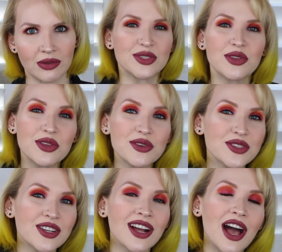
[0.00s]
So those
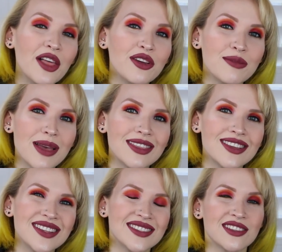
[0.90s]
are other
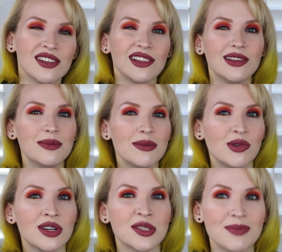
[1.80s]
methods. They're a little bit
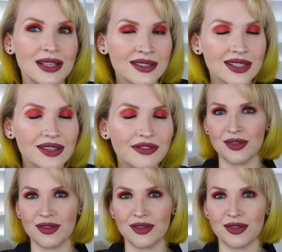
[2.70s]
more expensive.